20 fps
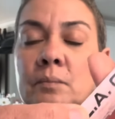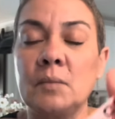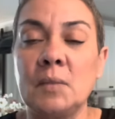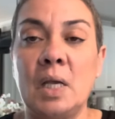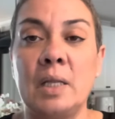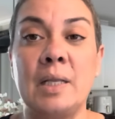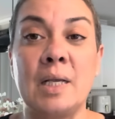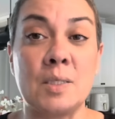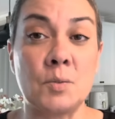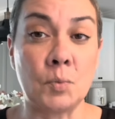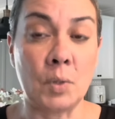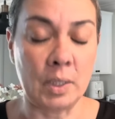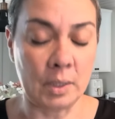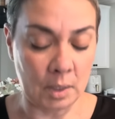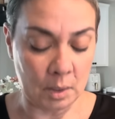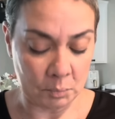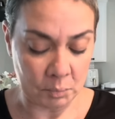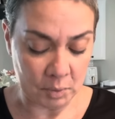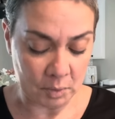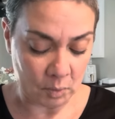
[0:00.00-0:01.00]
And that's why I
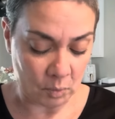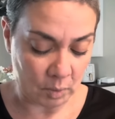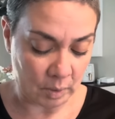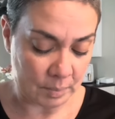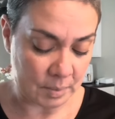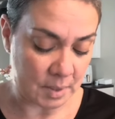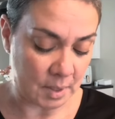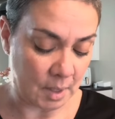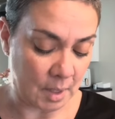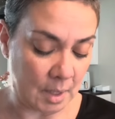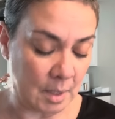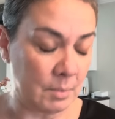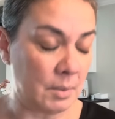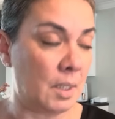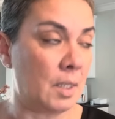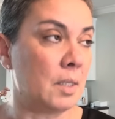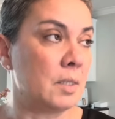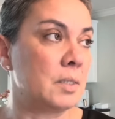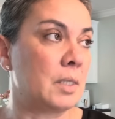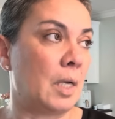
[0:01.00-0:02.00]
didn't put no lipstick on
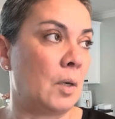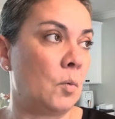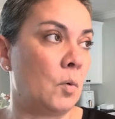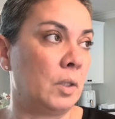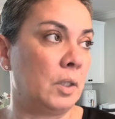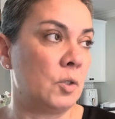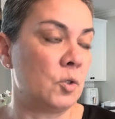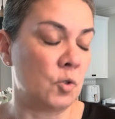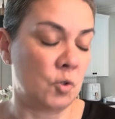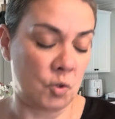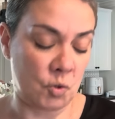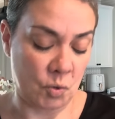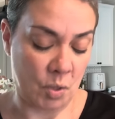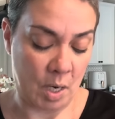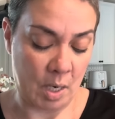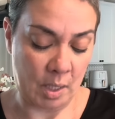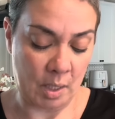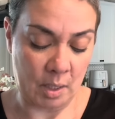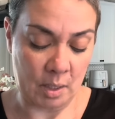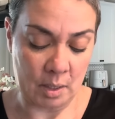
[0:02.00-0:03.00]
because I wanted to try
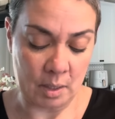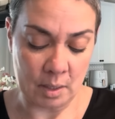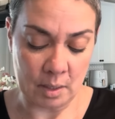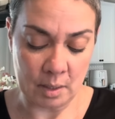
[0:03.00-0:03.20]
it.